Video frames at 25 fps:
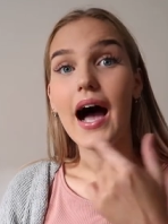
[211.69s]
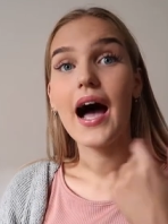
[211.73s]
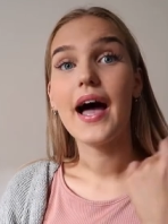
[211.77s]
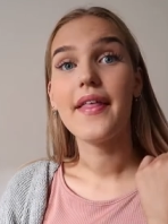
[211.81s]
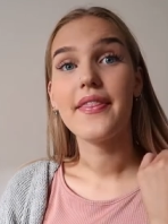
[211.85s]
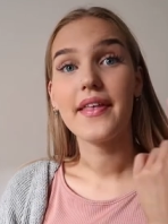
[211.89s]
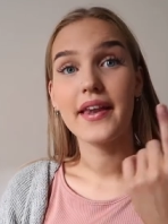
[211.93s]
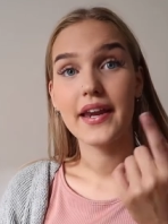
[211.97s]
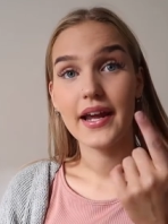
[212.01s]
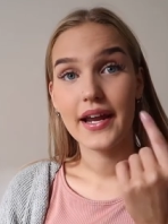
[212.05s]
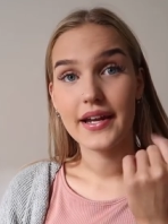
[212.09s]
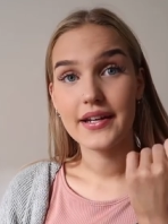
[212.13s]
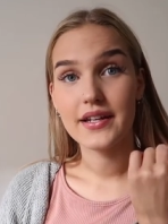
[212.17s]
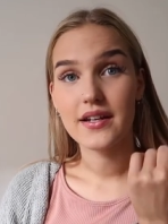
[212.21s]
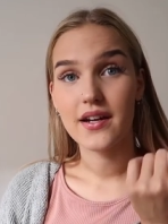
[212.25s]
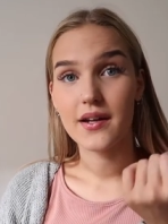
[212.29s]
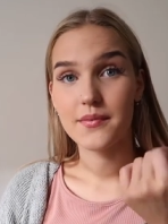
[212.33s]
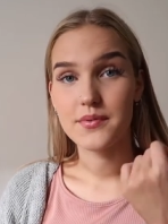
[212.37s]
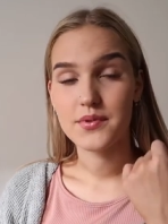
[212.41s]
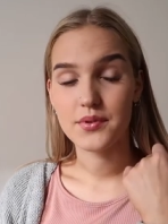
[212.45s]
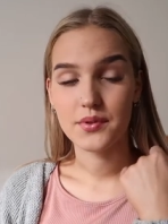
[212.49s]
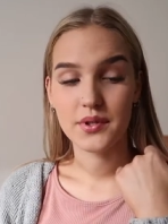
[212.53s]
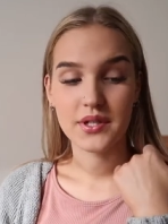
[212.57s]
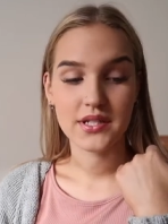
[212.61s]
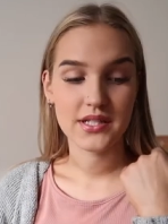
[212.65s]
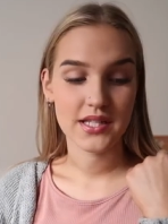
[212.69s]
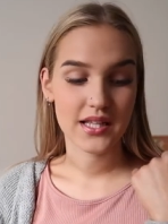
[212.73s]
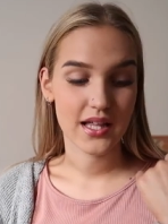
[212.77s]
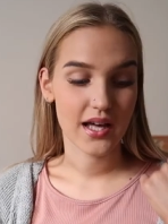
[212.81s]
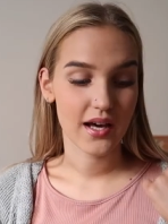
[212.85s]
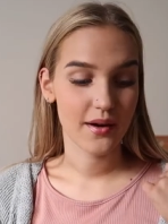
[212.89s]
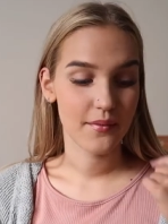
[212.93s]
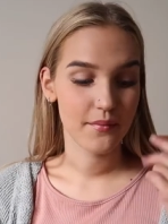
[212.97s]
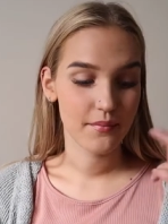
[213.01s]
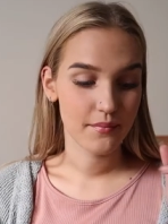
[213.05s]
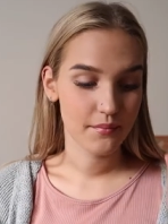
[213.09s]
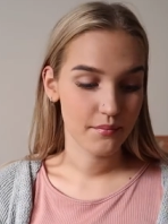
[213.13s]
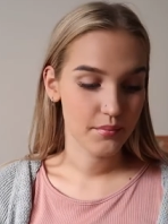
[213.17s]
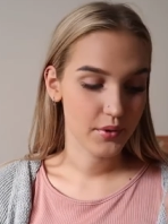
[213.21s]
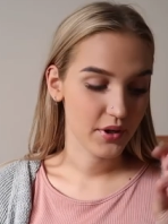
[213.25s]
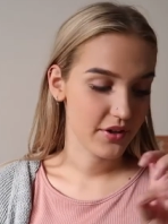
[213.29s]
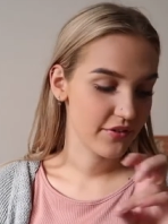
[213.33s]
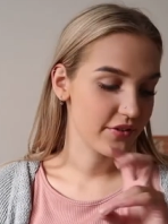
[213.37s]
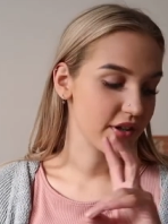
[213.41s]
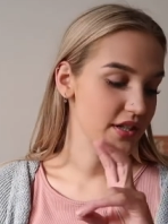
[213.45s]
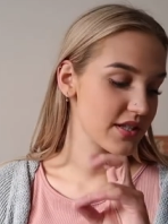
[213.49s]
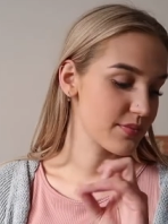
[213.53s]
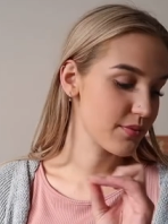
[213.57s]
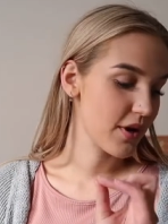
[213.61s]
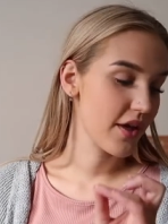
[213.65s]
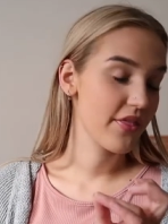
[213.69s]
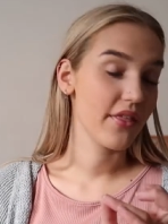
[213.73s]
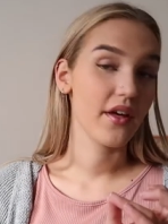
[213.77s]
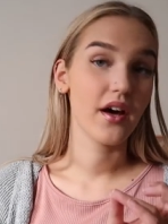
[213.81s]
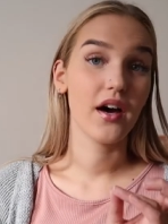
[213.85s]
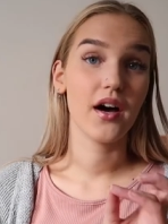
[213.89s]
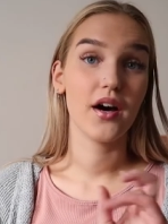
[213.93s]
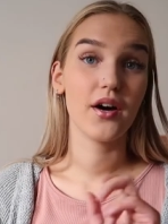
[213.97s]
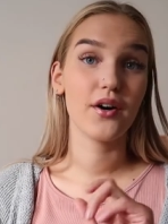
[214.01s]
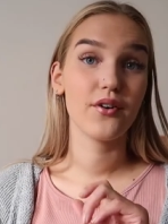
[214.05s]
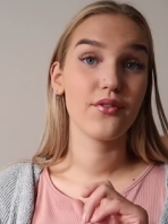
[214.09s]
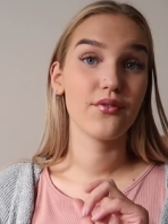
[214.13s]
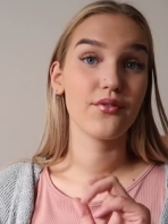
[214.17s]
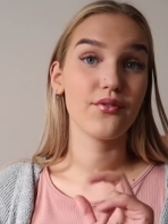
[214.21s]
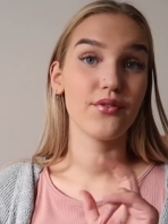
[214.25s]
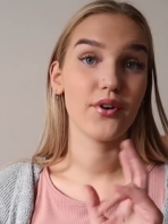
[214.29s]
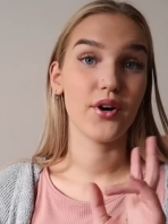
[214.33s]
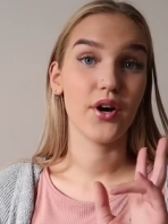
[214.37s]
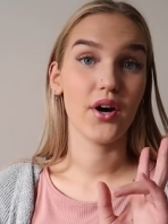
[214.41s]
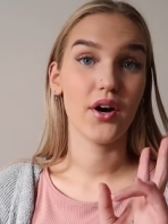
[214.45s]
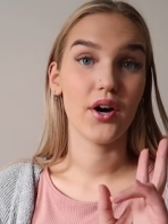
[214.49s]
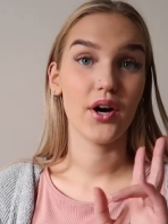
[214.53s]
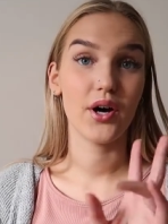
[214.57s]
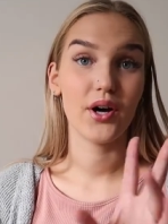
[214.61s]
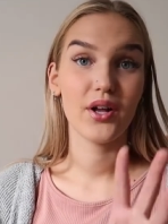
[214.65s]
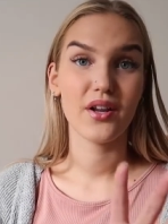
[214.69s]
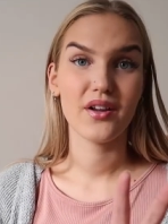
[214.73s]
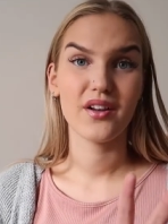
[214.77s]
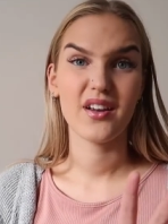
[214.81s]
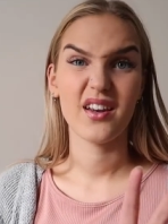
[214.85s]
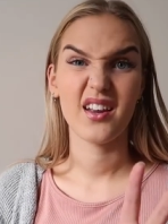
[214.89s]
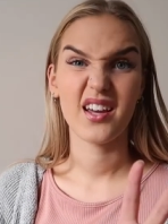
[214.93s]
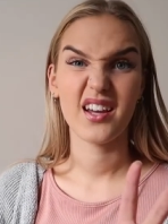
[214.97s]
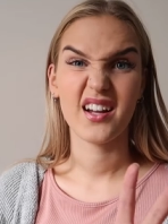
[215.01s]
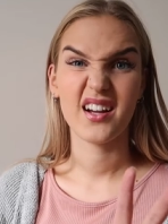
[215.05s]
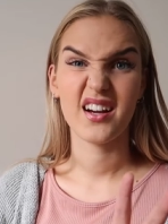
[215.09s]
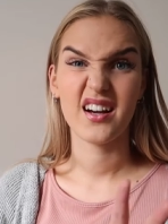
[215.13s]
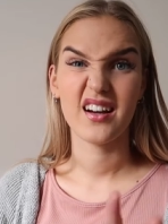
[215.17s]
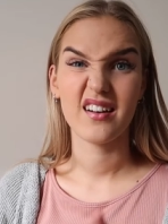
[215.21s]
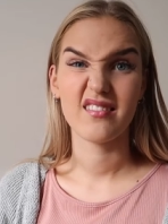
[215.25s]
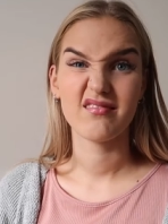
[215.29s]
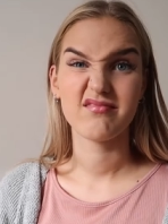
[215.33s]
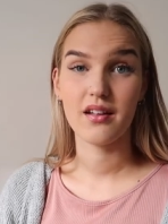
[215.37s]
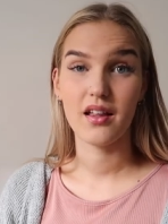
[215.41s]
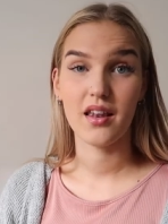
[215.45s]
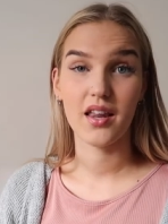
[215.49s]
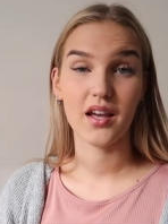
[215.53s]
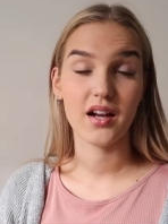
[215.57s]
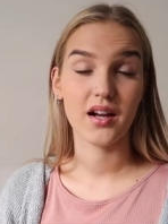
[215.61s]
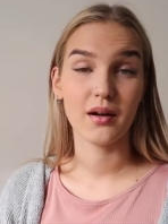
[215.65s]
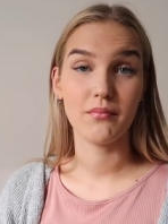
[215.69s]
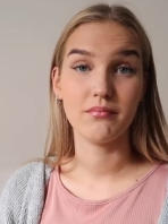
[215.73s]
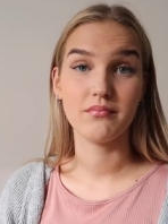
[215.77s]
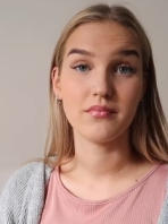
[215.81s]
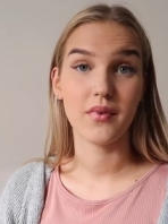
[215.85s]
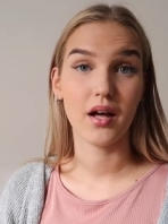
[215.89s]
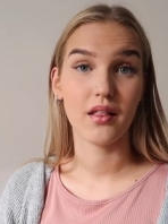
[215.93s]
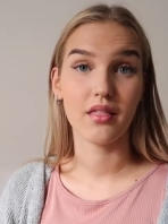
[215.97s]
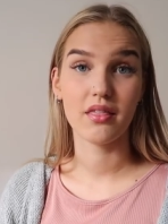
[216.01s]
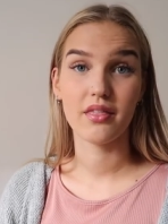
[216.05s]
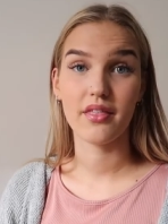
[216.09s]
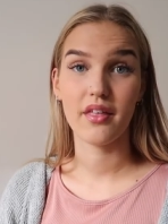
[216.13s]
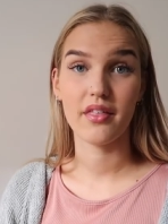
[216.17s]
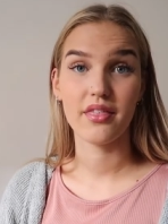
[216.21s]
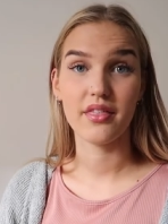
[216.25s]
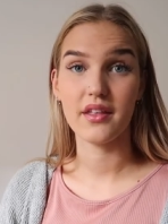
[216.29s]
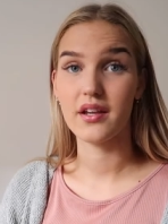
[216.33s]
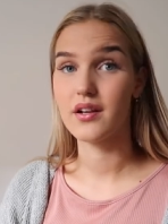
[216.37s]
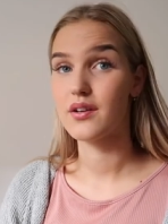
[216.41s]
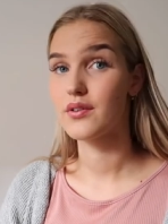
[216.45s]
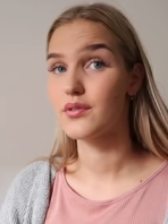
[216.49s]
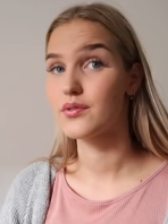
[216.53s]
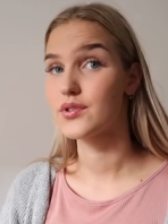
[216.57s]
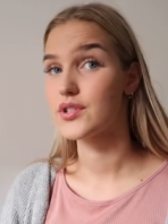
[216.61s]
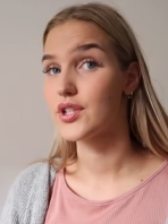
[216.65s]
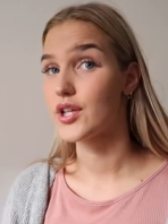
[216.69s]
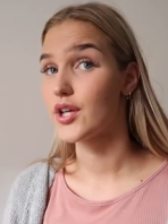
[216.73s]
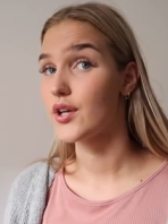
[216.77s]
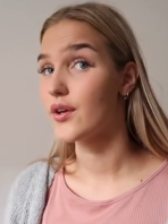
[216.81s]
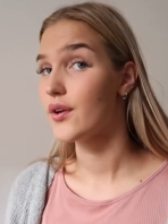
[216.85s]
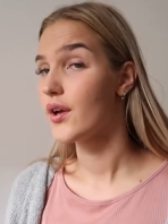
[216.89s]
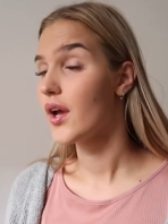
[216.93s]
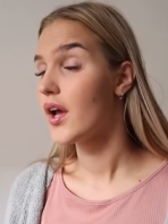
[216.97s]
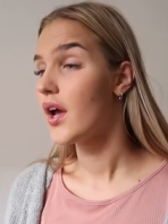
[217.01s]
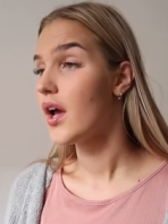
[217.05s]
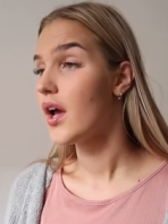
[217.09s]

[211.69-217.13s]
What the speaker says: And then I ended up talking to that boyfriend's brother for like a month, I think, or two.